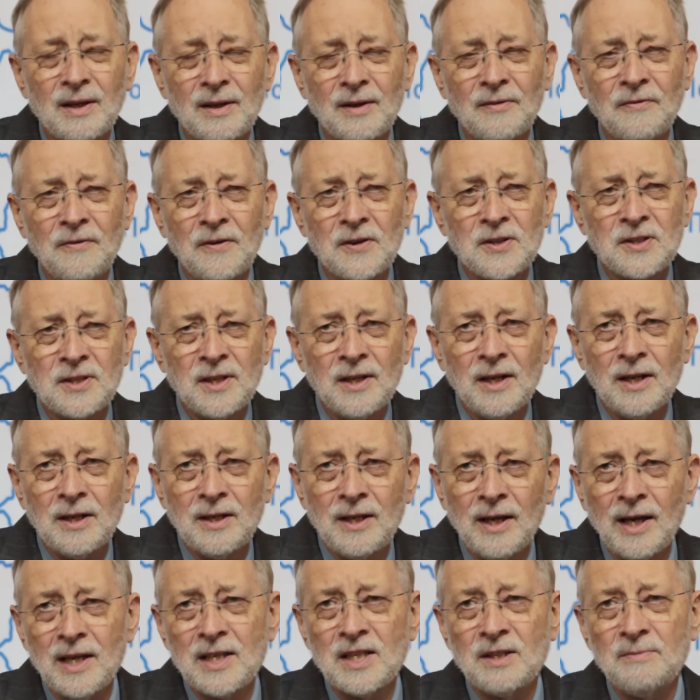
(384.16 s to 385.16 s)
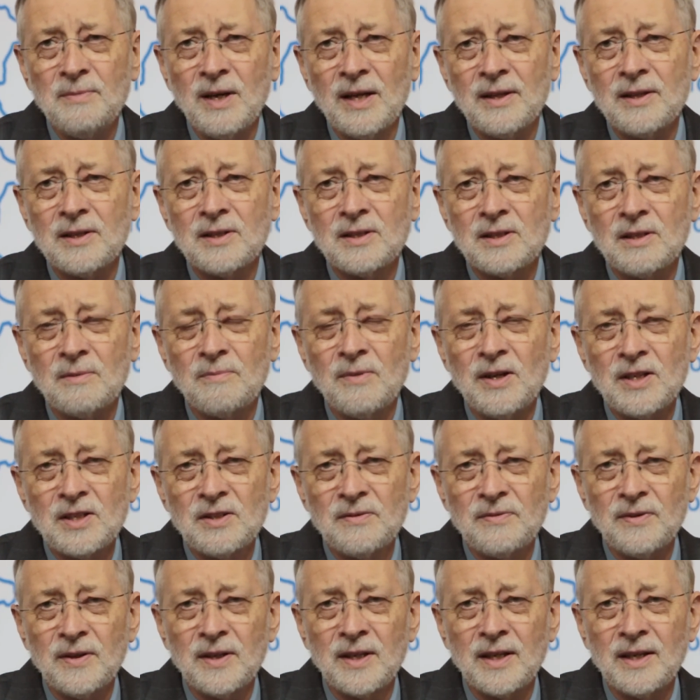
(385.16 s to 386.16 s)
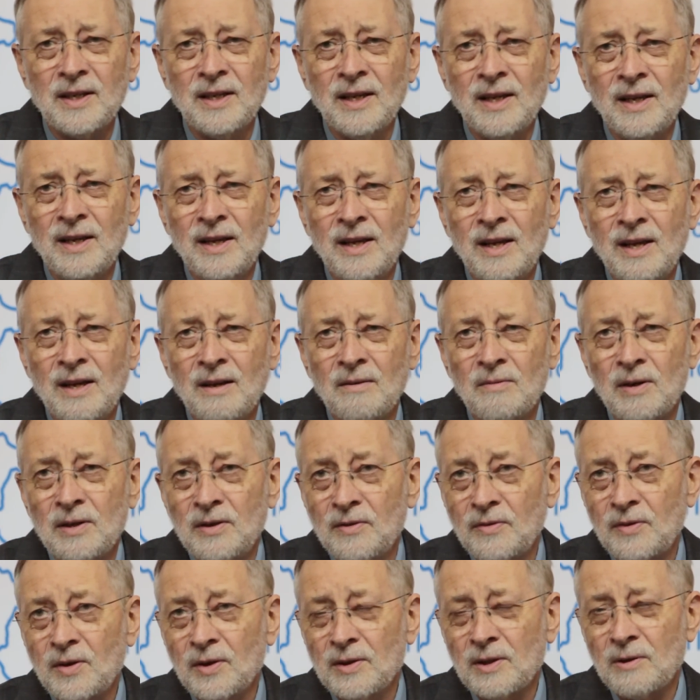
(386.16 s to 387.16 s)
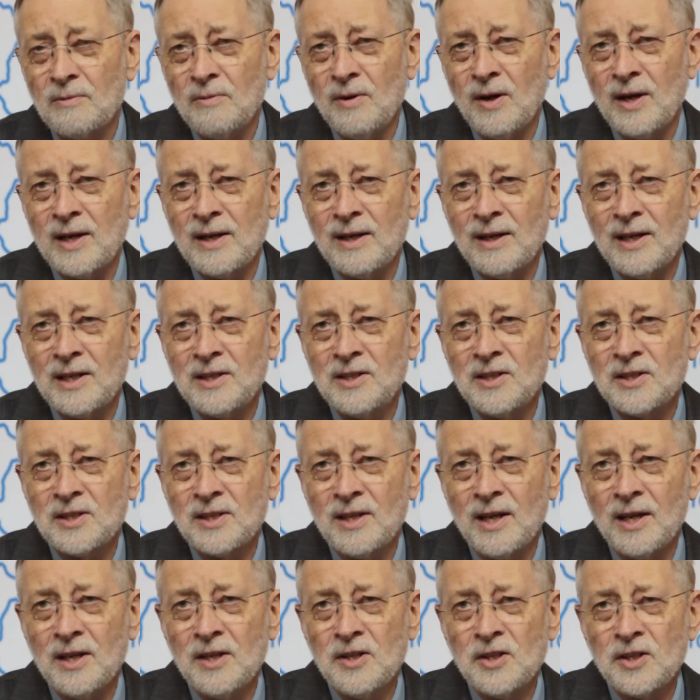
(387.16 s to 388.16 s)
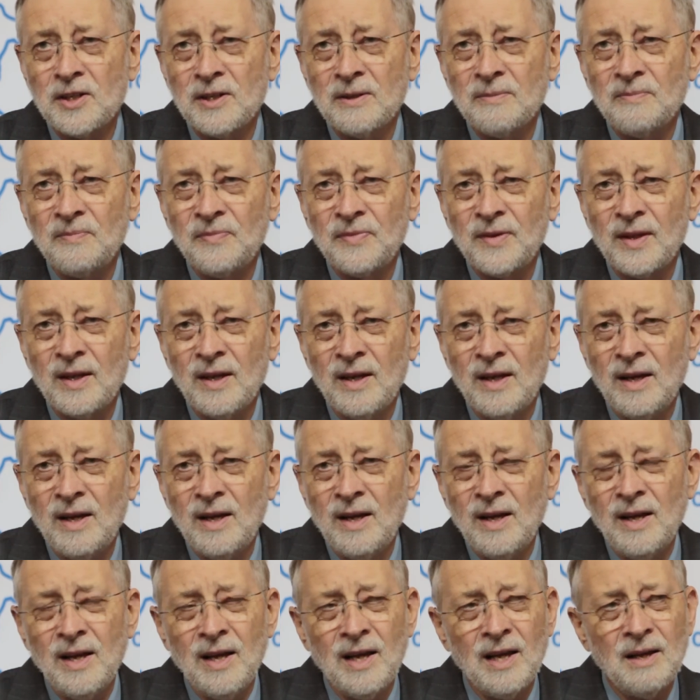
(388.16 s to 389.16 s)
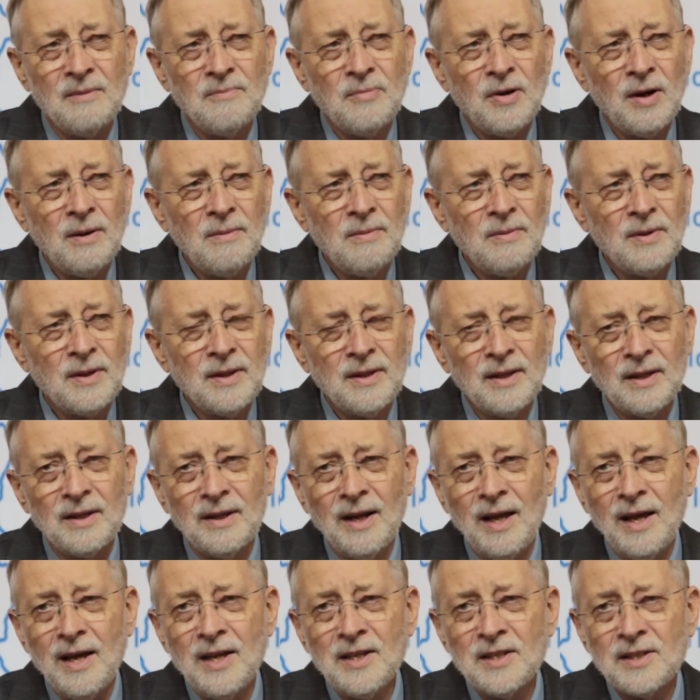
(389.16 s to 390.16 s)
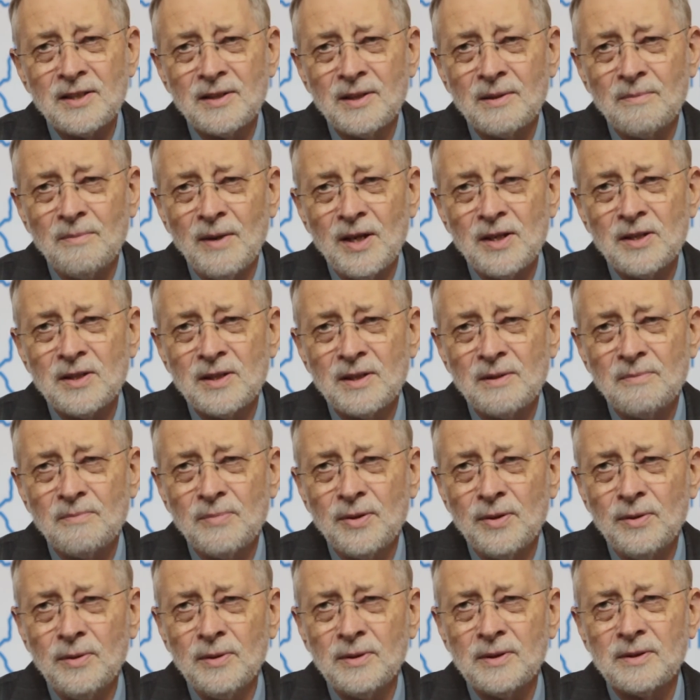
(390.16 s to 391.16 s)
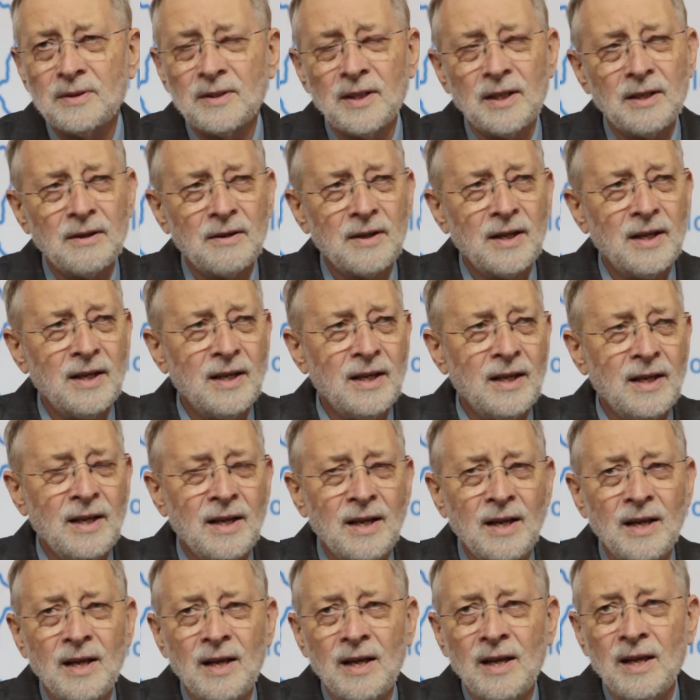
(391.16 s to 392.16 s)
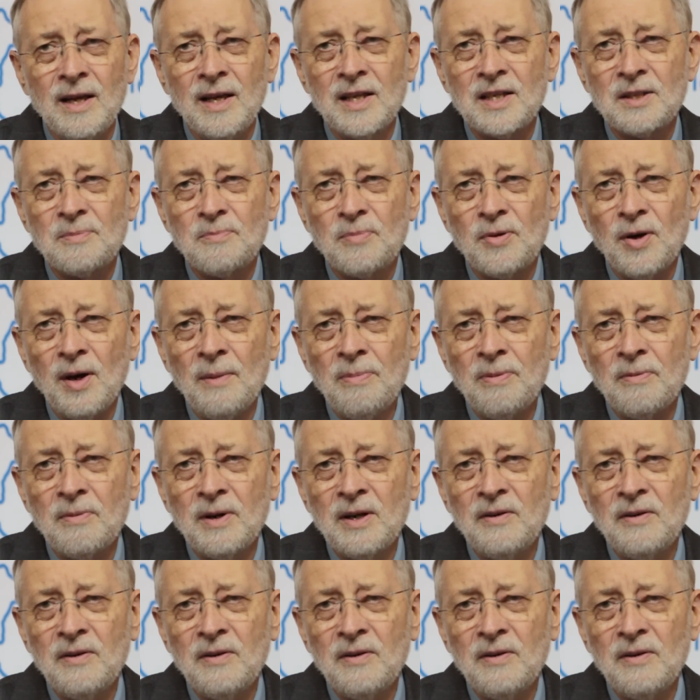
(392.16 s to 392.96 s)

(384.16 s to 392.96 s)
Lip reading: facilitates mothers to breastfeed when you've got the right legislation. And probably the last and most important area is proper